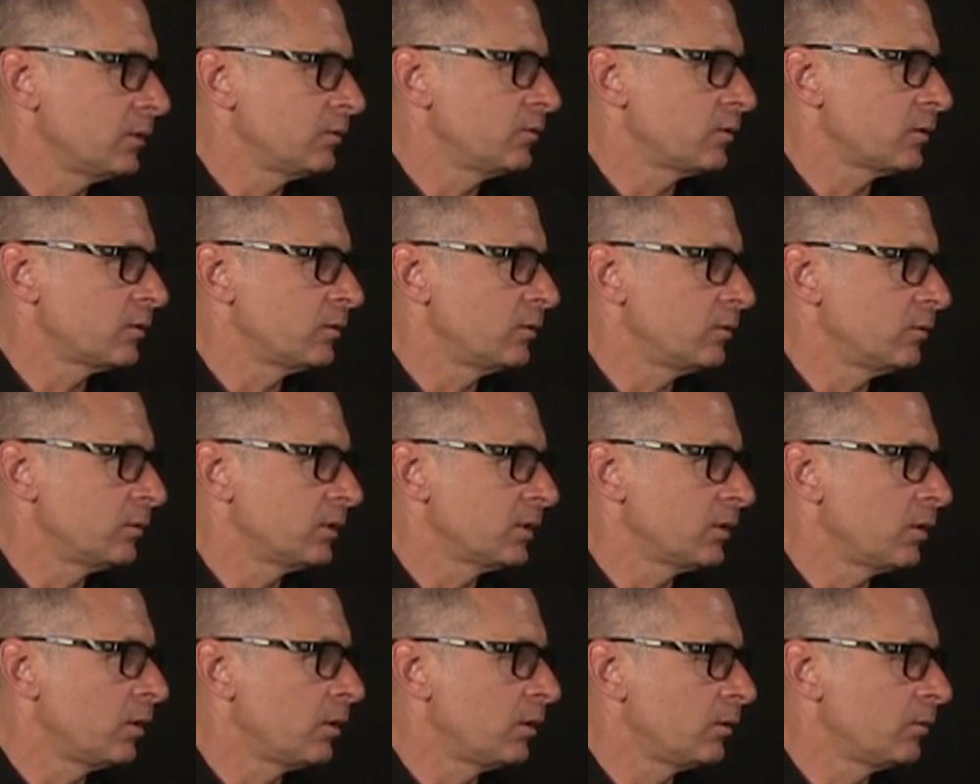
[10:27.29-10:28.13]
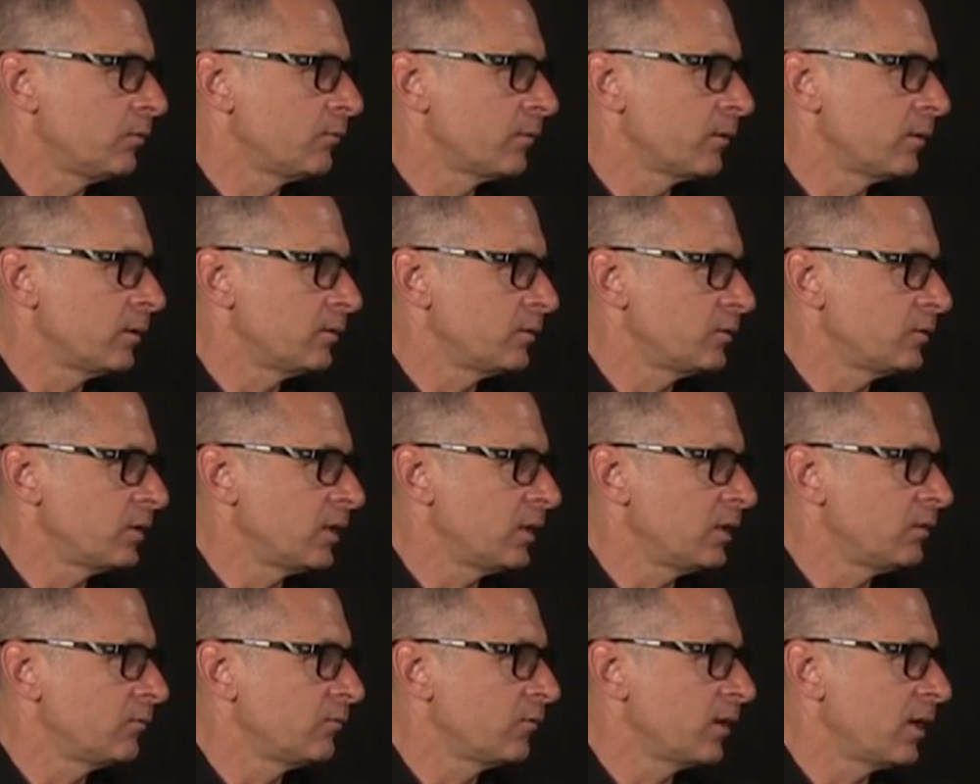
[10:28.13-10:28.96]
are doing all over the
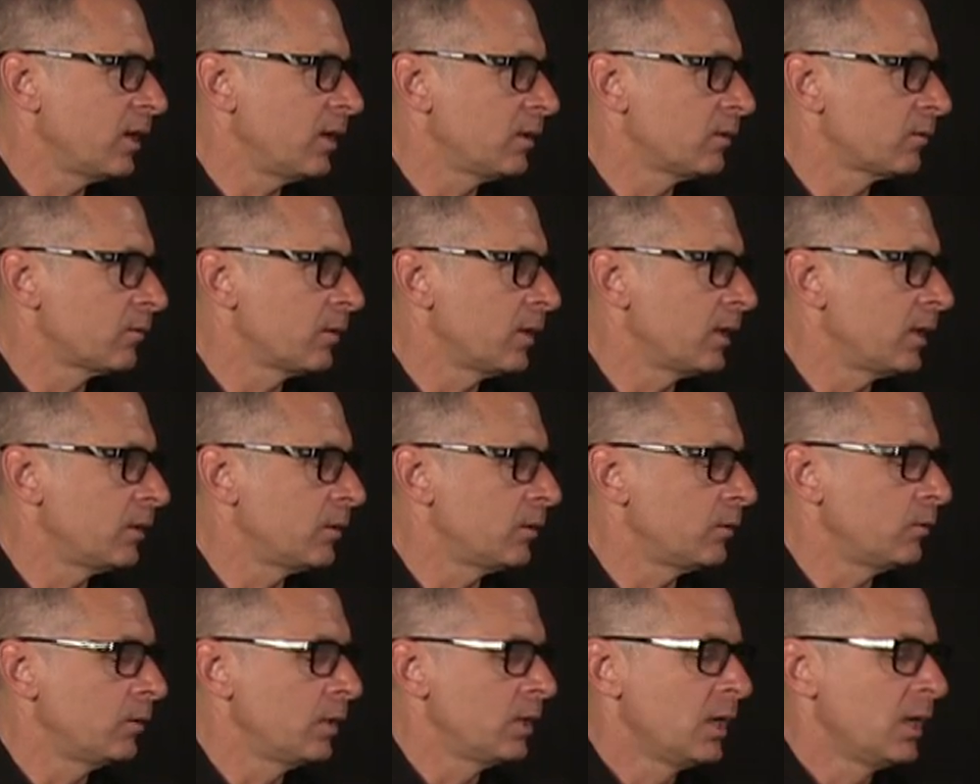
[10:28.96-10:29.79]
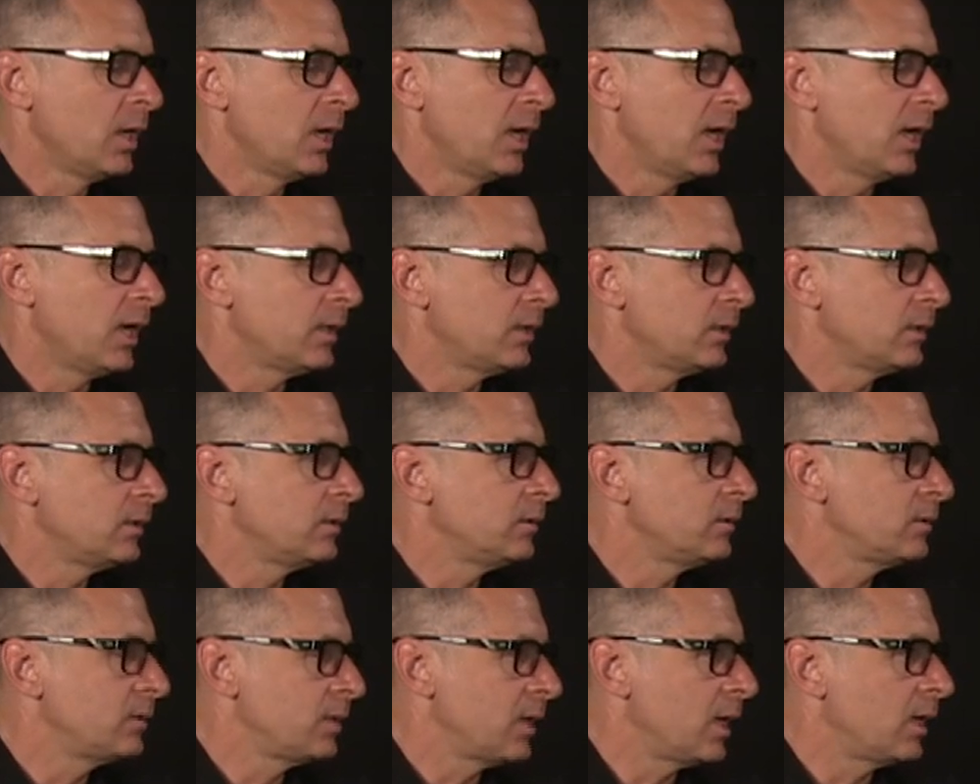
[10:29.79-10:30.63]
state of Colorado and in
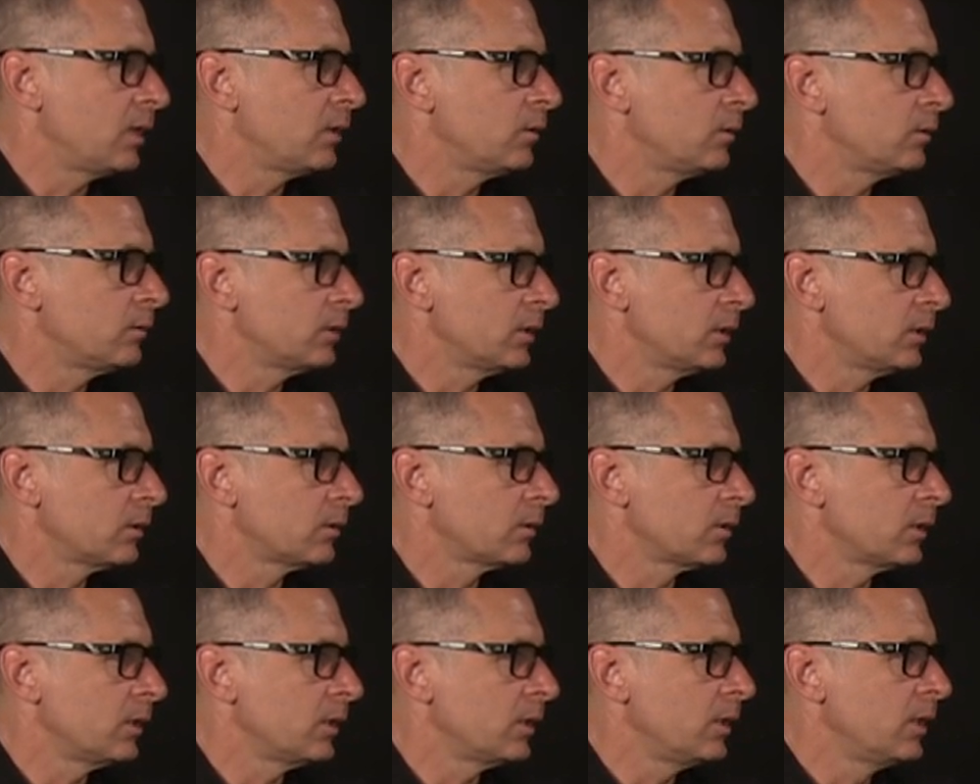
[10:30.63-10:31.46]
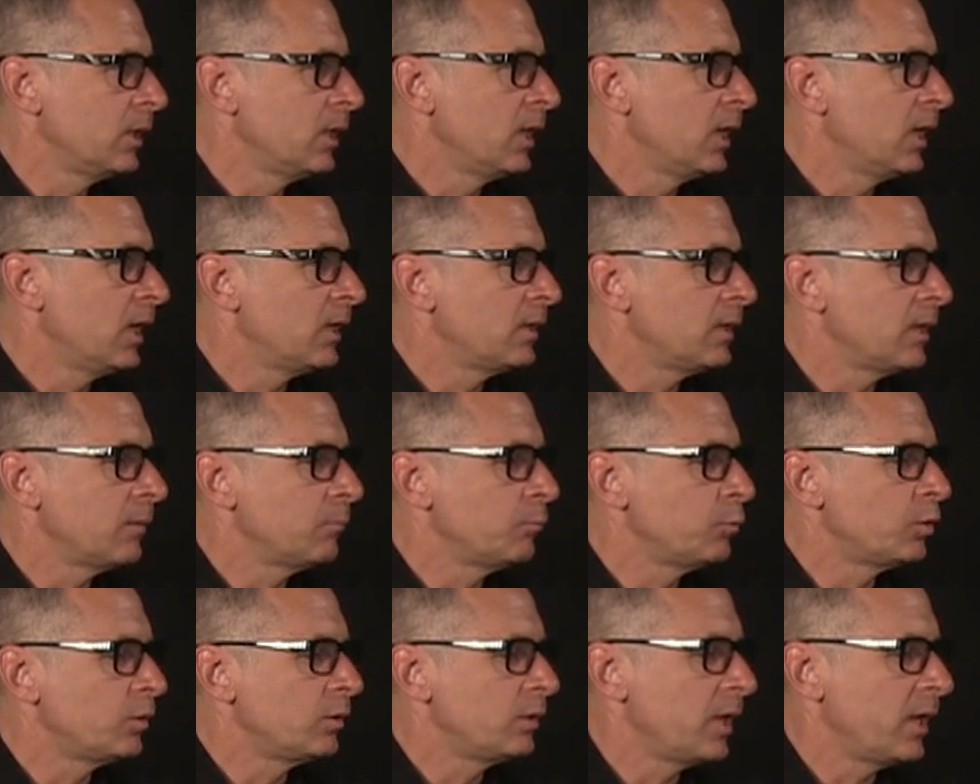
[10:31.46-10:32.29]
Tahoe area. And then
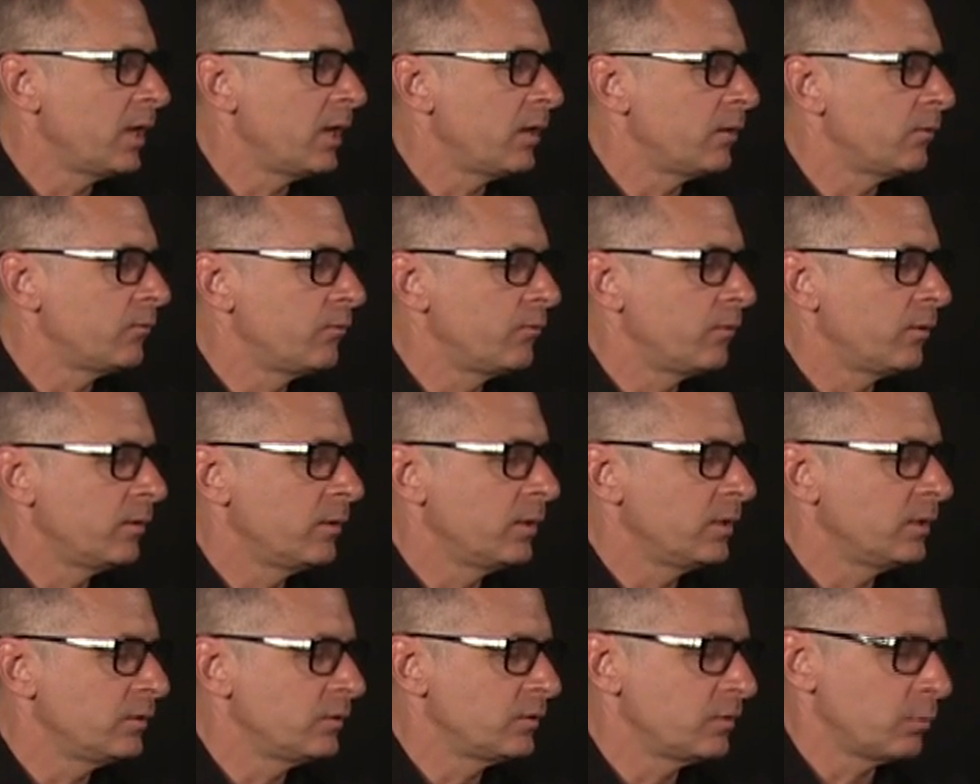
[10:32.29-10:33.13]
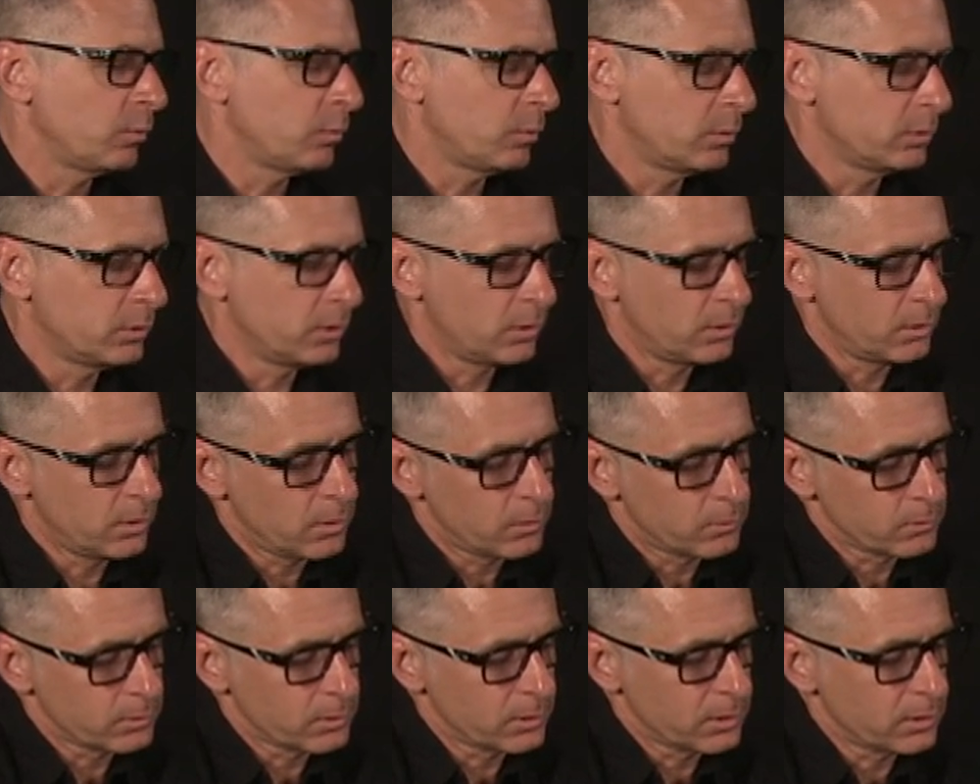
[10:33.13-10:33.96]
we'll have these,
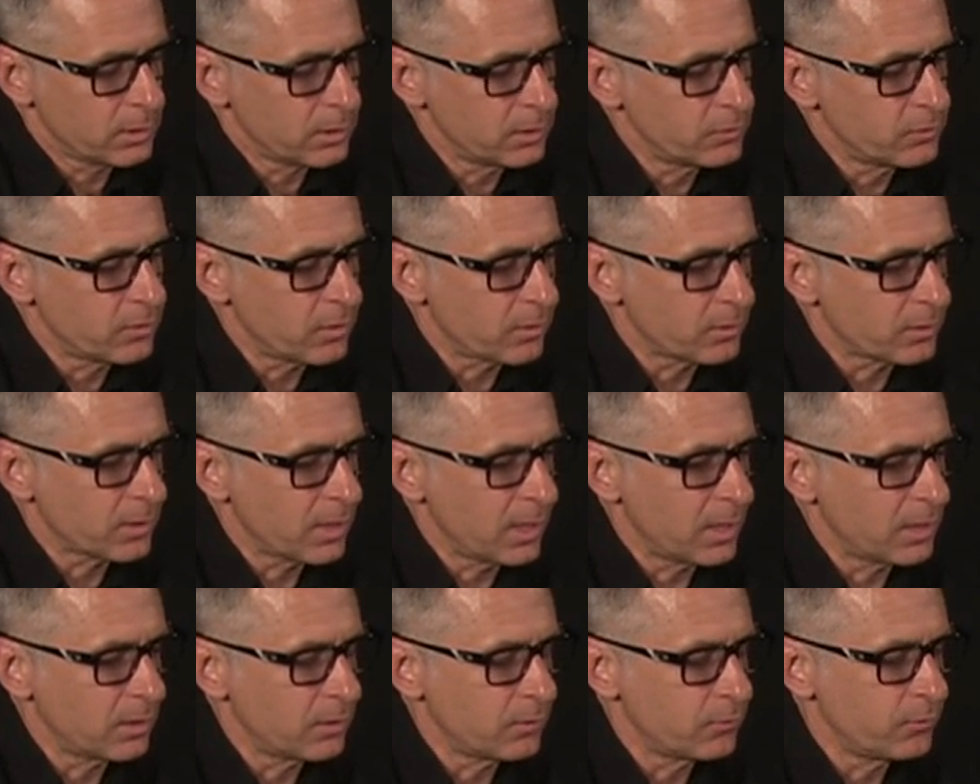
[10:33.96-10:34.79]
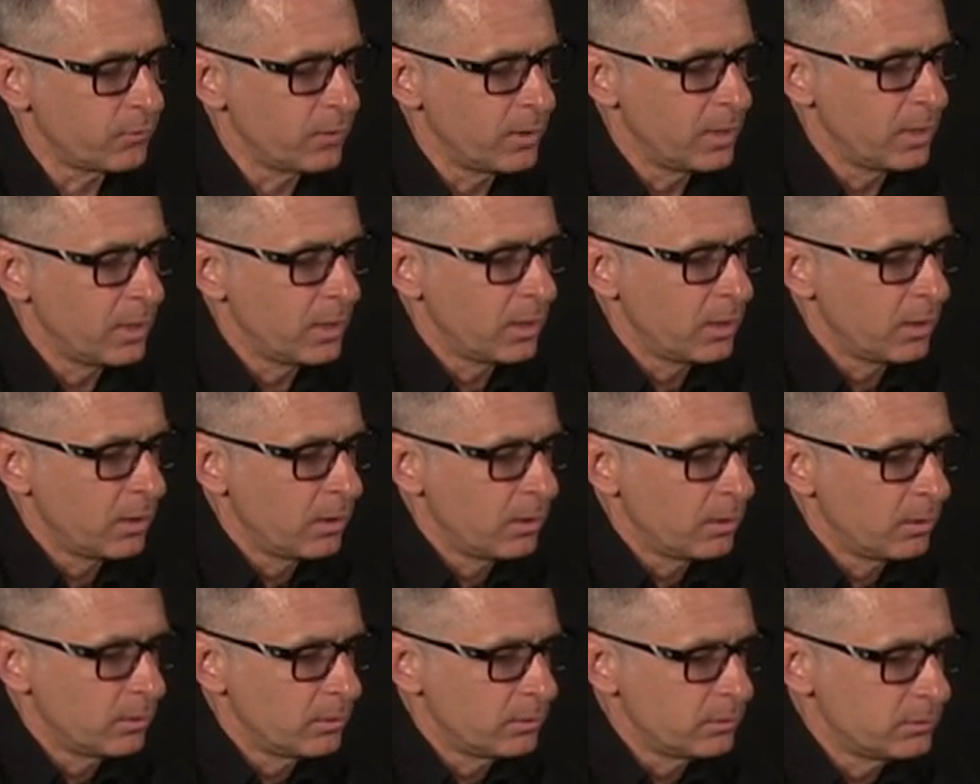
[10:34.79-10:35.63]
kids are kind of
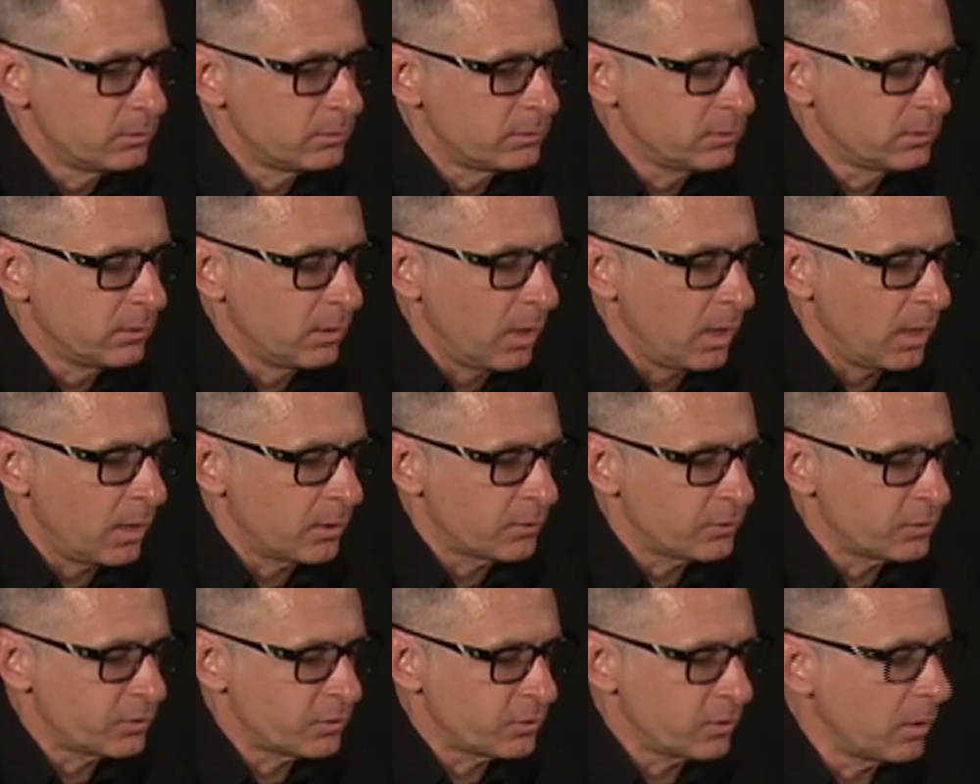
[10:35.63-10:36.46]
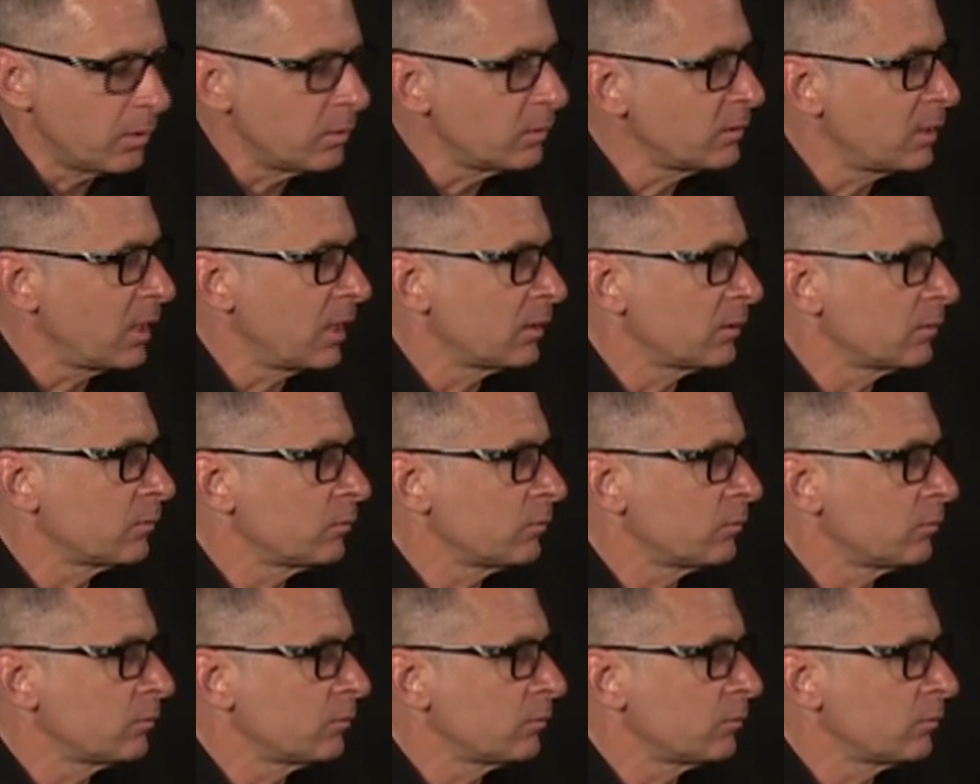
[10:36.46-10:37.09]
stoked on